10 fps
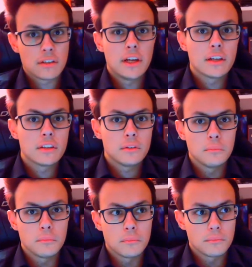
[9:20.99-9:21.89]

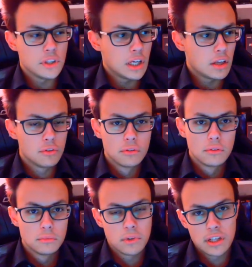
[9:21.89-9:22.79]
new
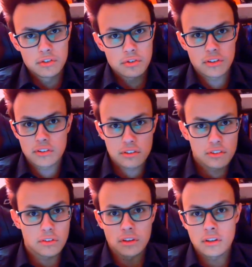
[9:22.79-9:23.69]
interests
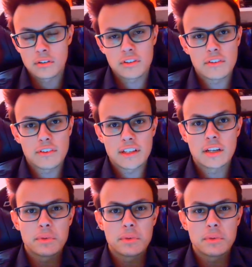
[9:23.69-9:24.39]
and stuff like that. But